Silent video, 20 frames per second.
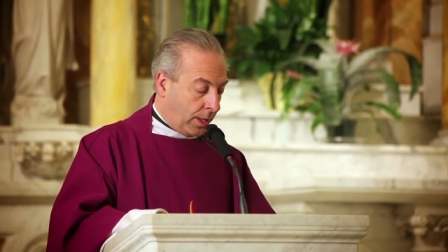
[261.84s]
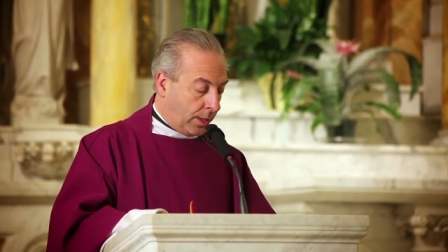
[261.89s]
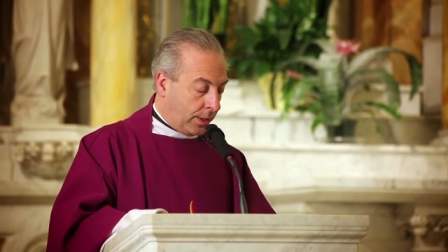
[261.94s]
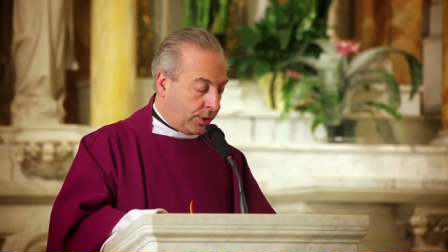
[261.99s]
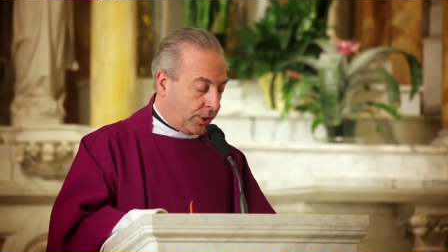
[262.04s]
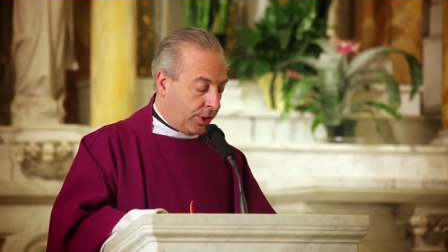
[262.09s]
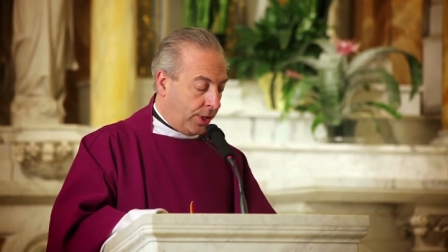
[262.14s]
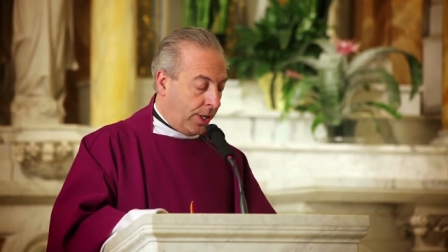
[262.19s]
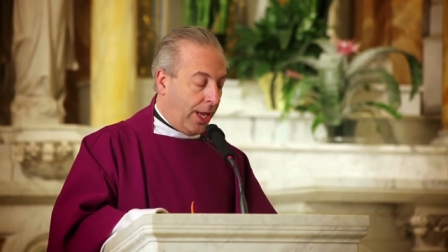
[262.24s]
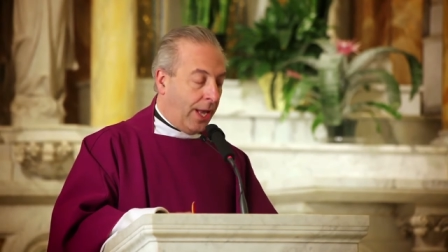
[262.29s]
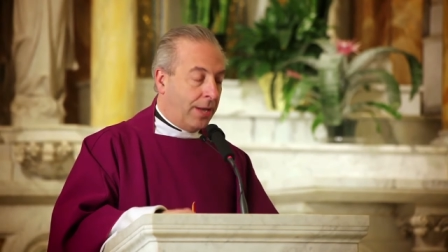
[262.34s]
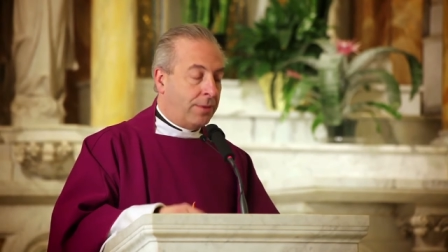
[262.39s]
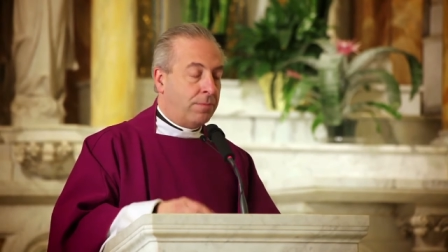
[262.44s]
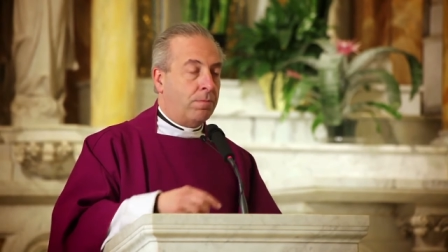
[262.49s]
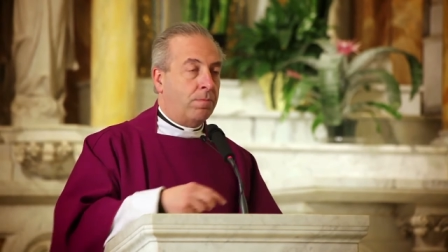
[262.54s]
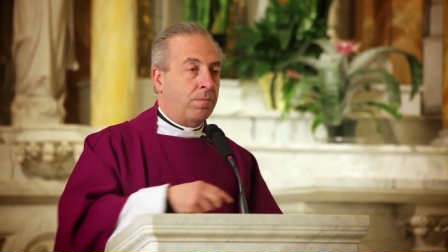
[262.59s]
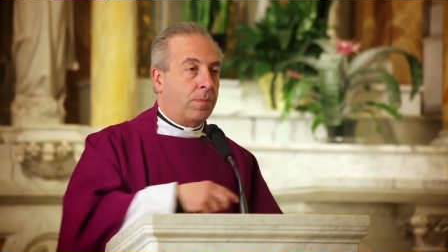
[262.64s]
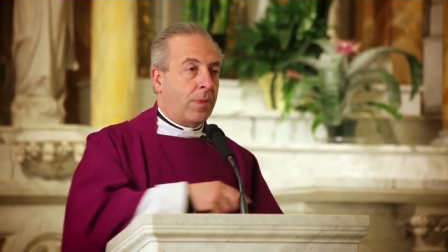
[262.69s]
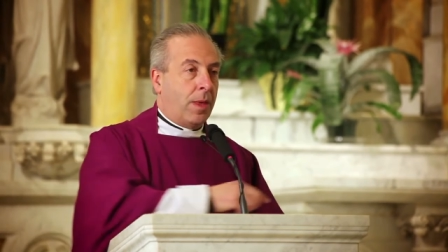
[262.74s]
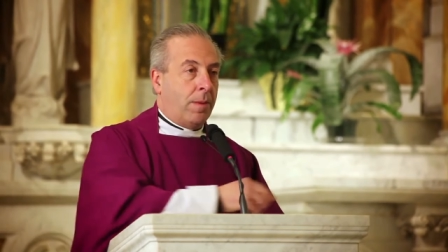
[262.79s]
Let's see. And
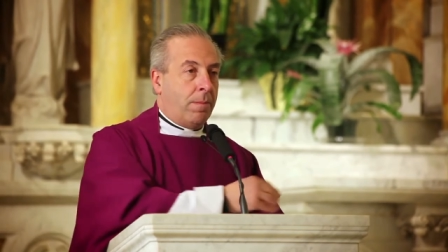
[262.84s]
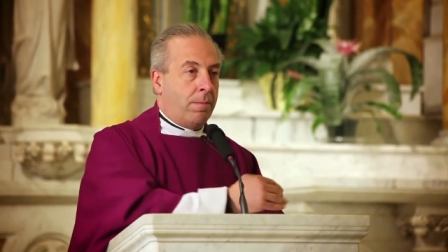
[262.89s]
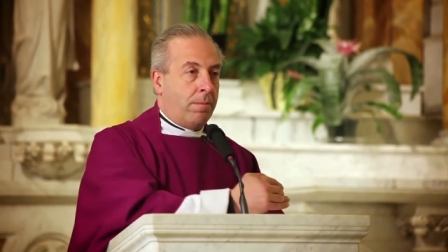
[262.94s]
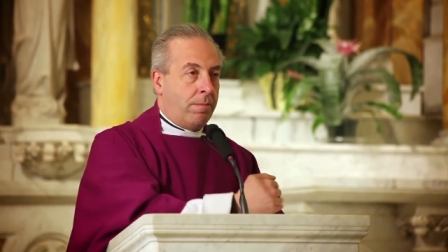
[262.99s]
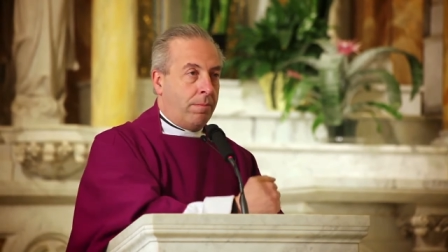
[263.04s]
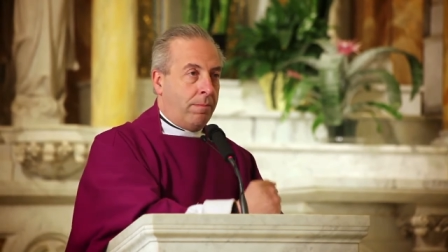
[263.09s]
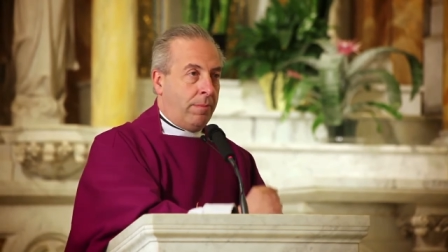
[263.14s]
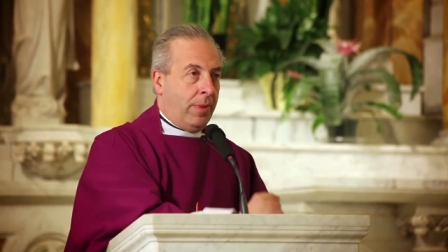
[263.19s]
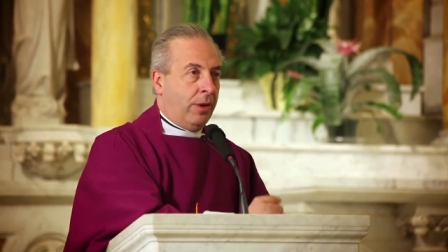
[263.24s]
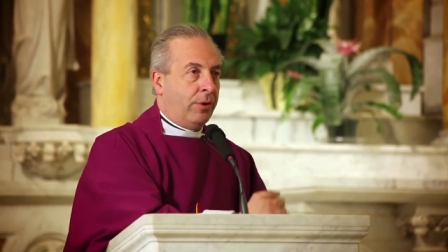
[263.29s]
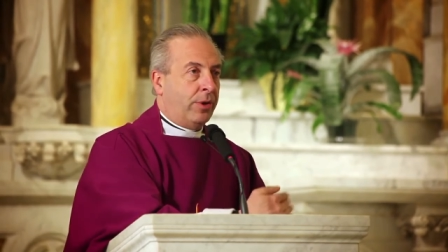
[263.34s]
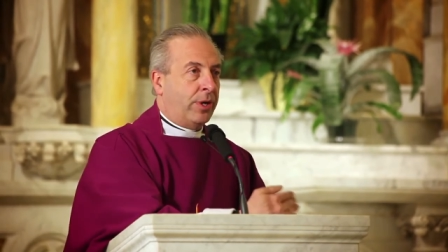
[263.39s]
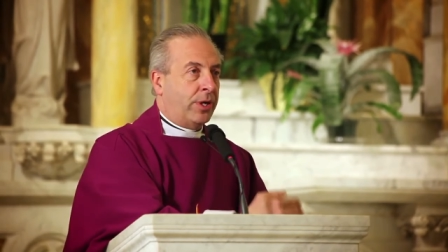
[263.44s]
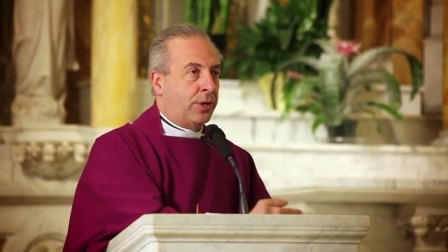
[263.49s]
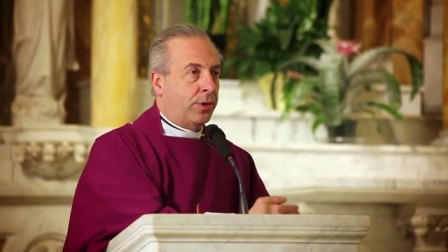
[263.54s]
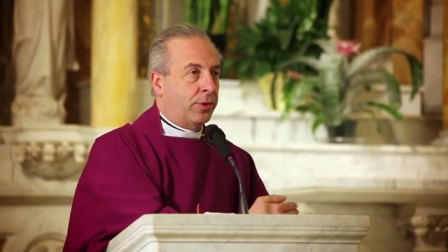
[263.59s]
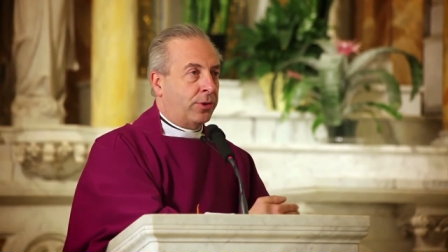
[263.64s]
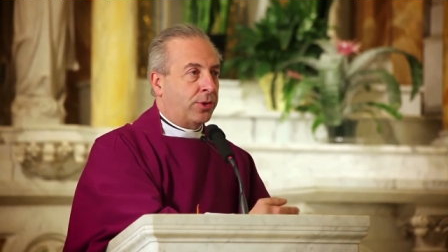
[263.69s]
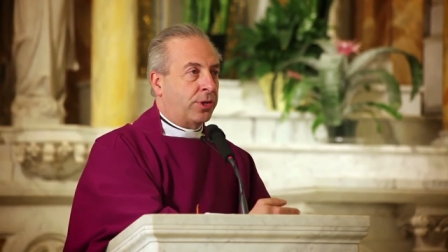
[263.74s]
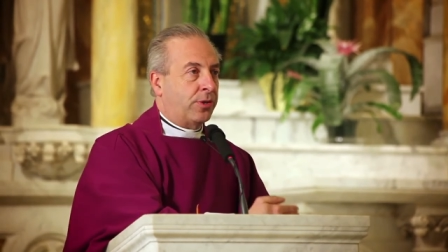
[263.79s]
Mary
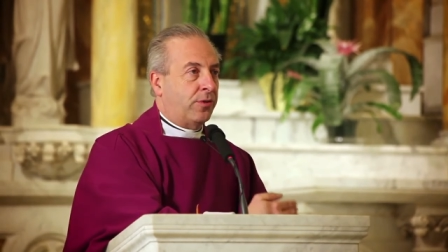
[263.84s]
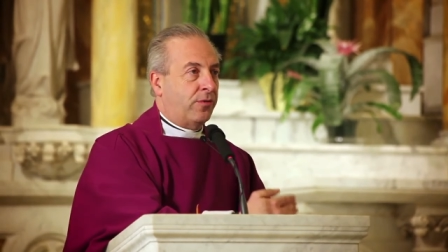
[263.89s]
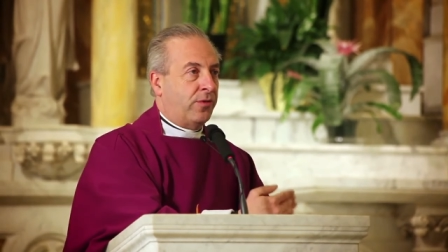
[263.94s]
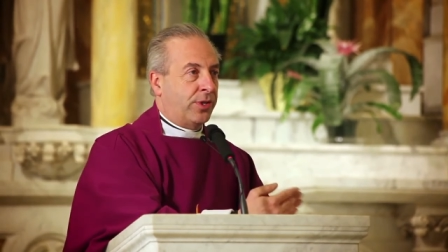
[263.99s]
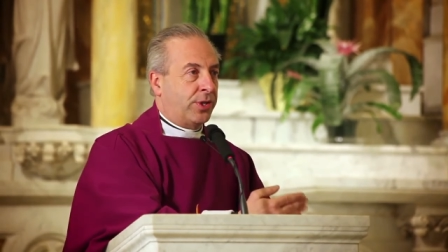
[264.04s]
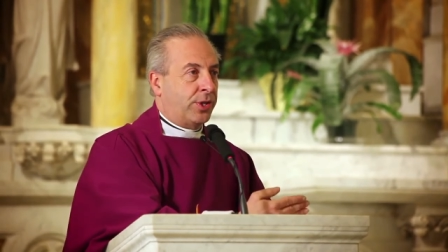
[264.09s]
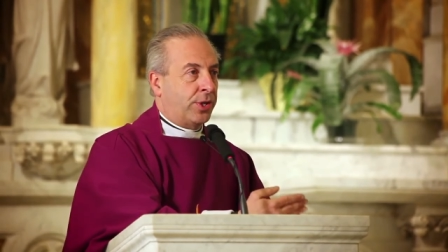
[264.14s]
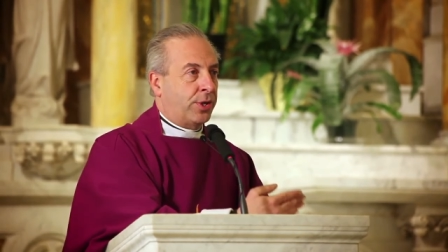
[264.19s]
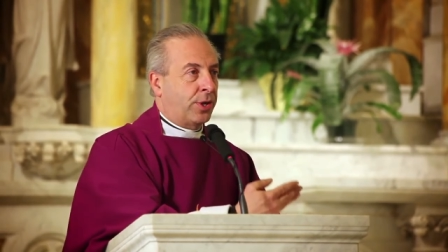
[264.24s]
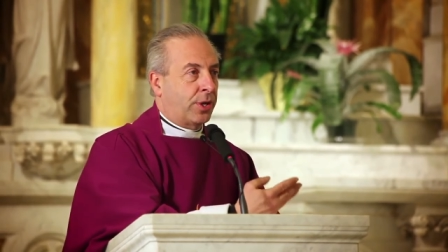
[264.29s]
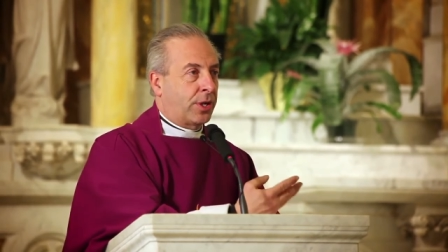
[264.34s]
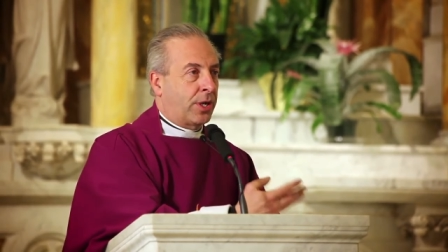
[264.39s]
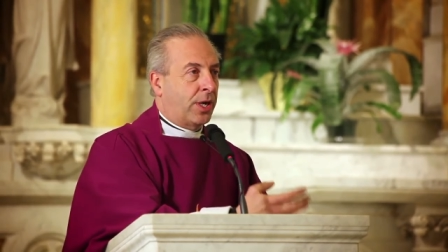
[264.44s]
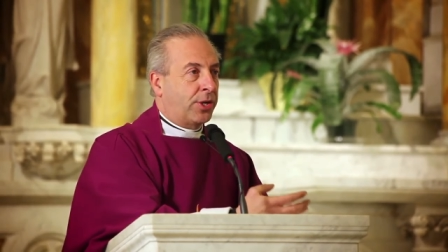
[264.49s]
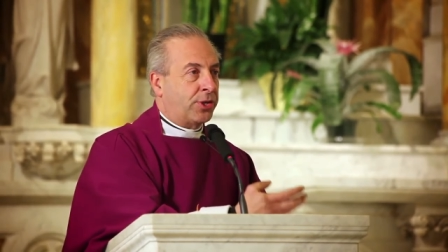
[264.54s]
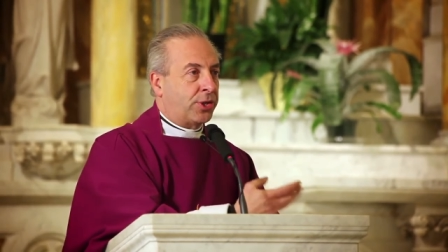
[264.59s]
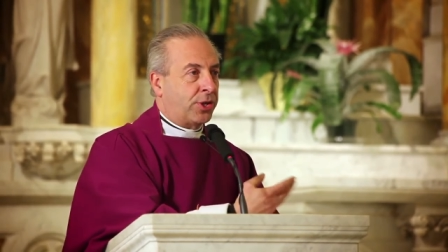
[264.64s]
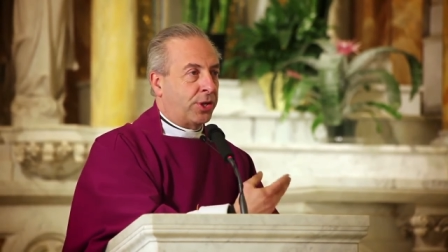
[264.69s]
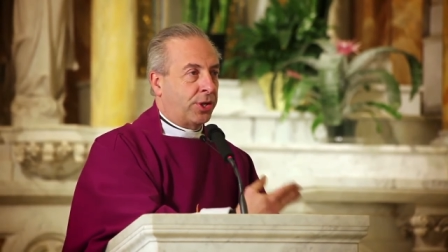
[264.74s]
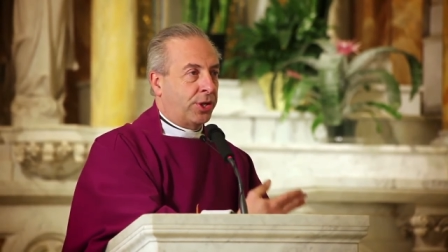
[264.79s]
goes to visit her
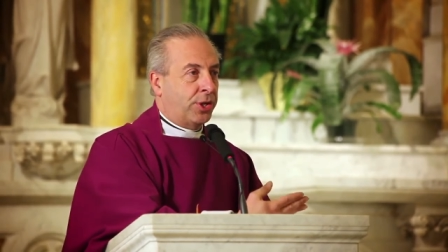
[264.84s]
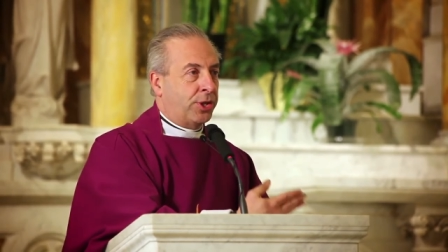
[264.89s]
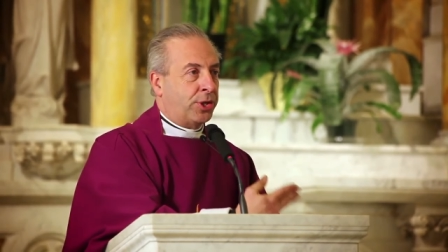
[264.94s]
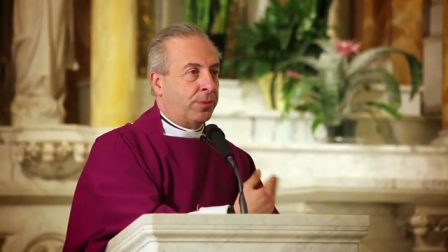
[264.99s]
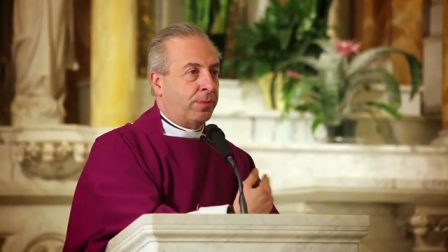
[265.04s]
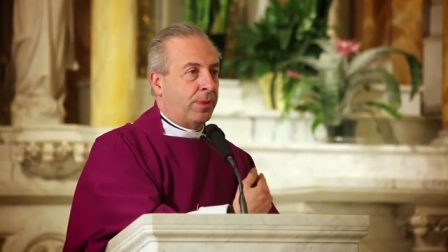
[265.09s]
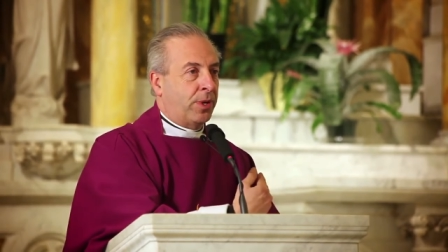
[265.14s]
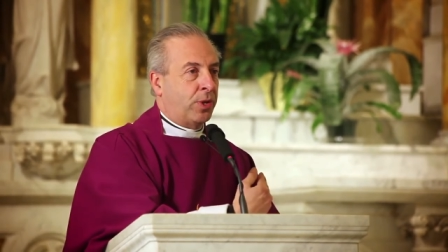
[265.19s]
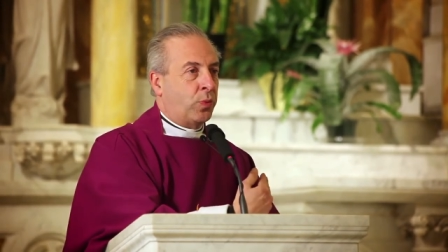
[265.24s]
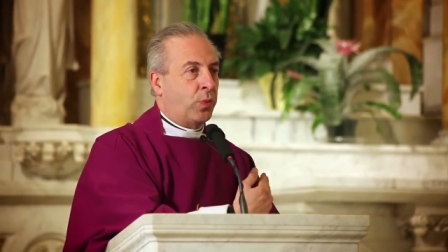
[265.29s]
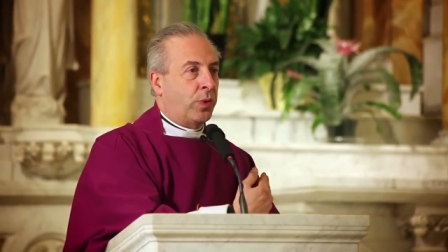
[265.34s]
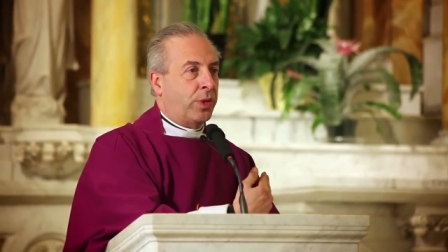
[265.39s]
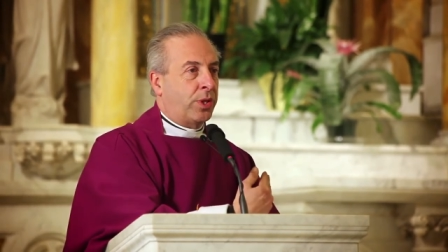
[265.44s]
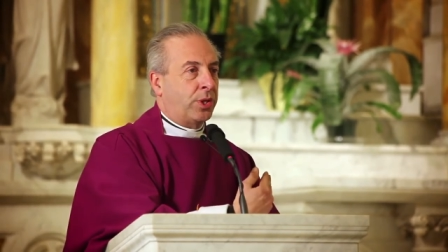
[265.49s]
cousin Elizabeth